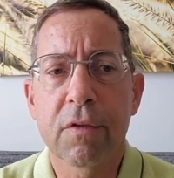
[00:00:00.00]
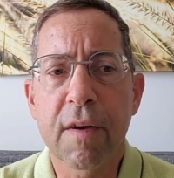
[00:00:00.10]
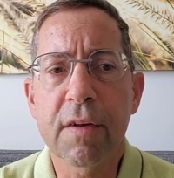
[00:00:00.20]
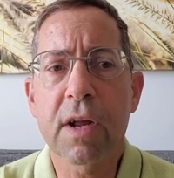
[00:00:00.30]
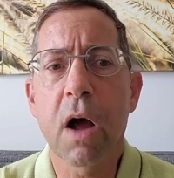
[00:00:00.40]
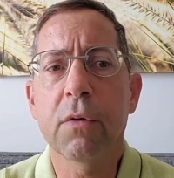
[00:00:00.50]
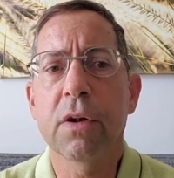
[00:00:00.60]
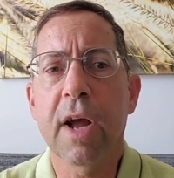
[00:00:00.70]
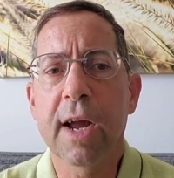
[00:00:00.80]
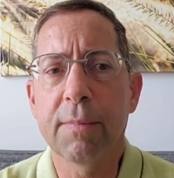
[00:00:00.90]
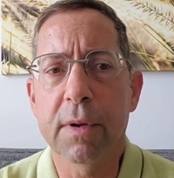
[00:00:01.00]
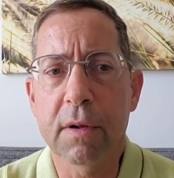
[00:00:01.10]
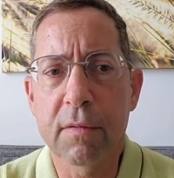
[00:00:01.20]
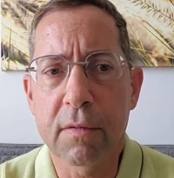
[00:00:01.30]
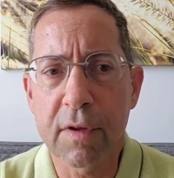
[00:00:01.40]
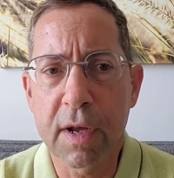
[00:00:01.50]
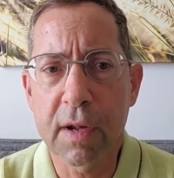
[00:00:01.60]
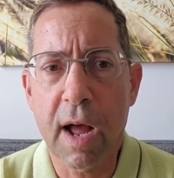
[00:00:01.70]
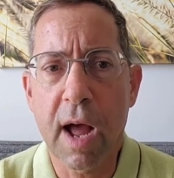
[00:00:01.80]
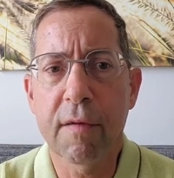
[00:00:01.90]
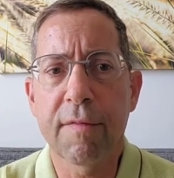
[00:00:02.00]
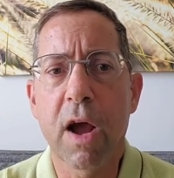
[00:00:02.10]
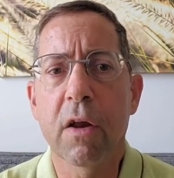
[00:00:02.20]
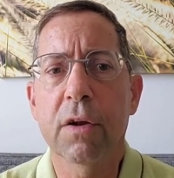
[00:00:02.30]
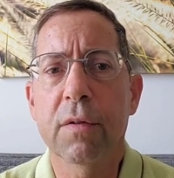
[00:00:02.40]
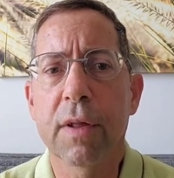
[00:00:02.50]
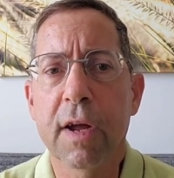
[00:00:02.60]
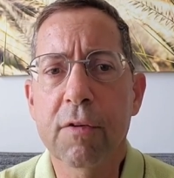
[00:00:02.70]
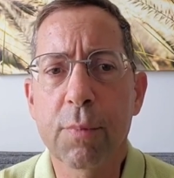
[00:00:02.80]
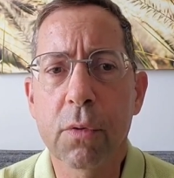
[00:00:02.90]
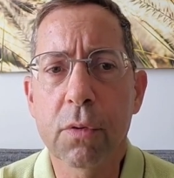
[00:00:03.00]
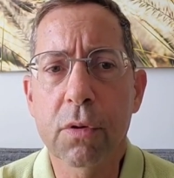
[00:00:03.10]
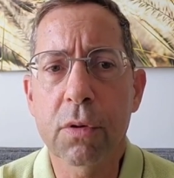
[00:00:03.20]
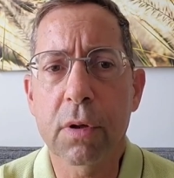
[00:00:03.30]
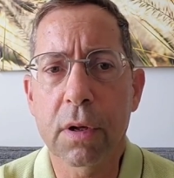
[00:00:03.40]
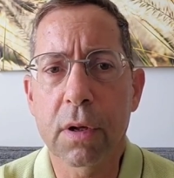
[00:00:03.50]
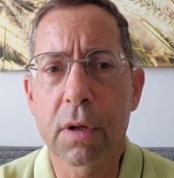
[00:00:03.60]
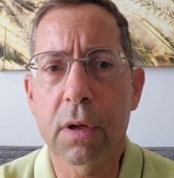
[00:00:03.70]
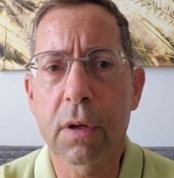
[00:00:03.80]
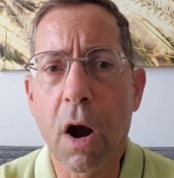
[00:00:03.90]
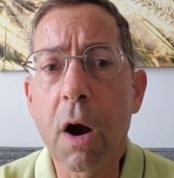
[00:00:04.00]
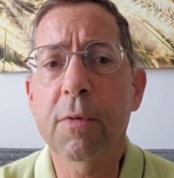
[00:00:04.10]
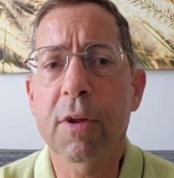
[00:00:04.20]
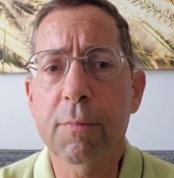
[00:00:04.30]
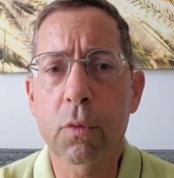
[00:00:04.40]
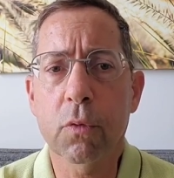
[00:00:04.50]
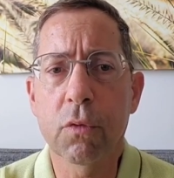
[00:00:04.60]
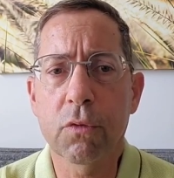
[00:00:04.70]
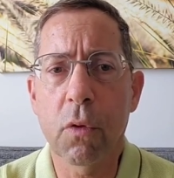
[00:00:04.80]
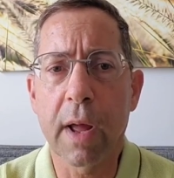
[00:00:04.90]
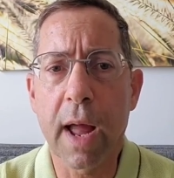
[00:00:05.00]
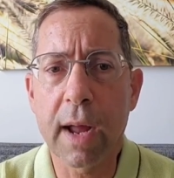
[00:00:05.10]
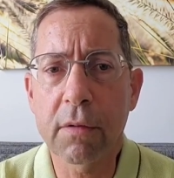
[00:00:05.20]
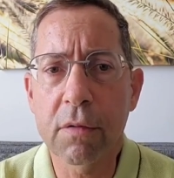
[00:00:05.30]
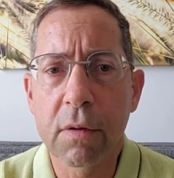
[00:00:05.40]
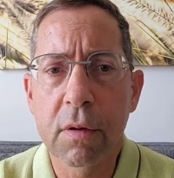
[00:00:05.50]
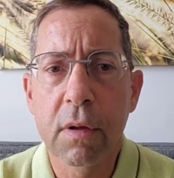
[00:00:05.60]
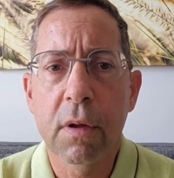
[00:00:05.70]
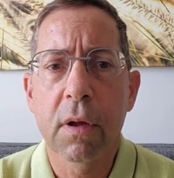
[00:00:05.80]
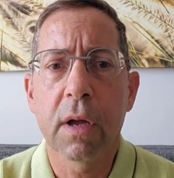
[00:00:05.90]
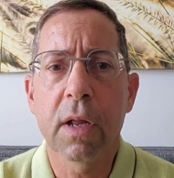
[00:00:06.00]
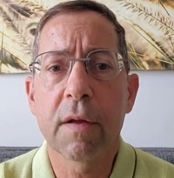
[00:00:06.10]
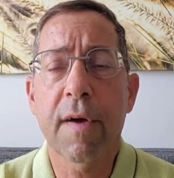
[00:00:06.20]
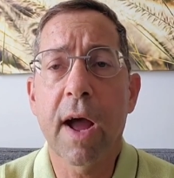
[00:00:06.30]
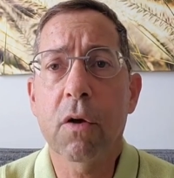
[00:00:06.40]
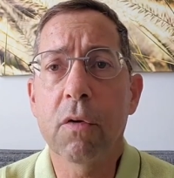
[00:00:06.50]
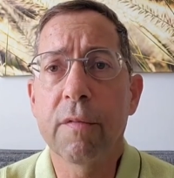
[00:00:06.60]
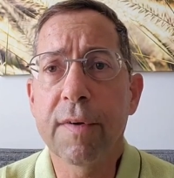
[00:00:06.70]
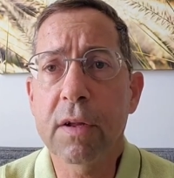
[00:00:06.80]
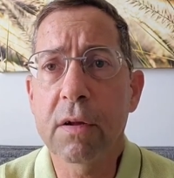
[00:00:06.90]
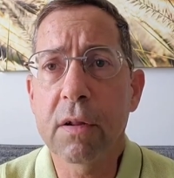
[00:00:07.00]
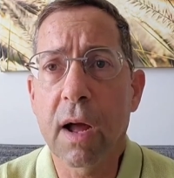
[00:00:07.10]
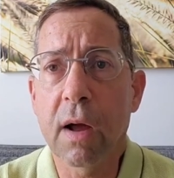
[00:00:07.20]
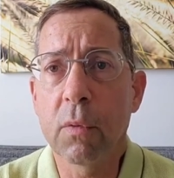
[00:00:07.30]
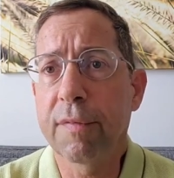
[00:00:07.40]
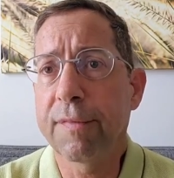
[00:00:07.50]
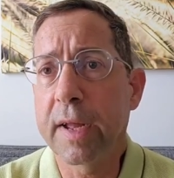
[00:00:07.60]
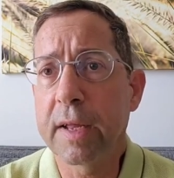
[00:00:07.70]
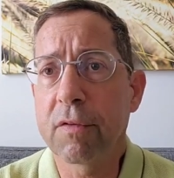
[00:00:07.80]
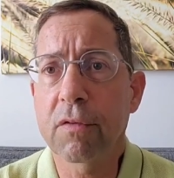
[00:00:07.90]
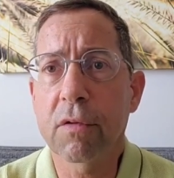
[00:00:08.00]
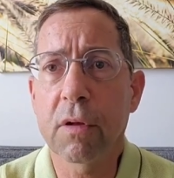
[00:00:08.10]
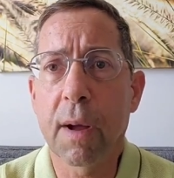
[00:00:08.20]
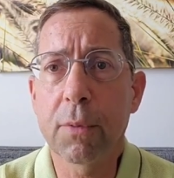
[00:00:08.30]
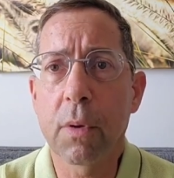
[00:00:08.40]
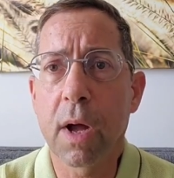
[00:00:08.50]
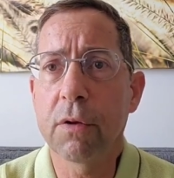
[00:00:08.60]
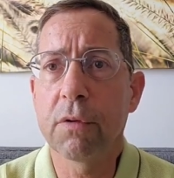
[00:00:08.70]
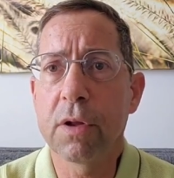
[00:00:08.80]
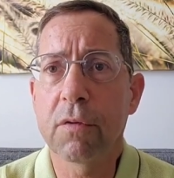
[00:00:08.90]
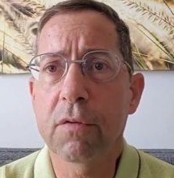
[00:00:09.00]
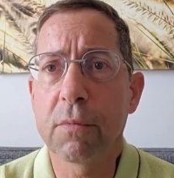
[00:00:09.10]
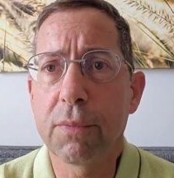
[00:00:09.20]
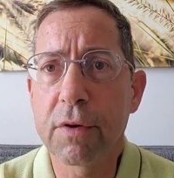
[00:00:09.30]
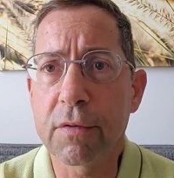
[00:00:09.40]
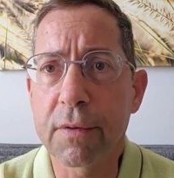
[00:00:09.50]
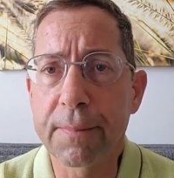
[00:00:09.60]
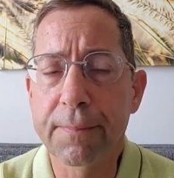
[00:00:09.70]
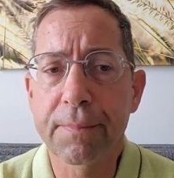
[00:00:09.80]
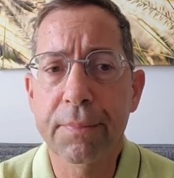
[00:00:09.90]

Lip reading: The 7-count indictment said I violated the Arms Export Control Act, and if I convicted, I would face up to 100 years in prison.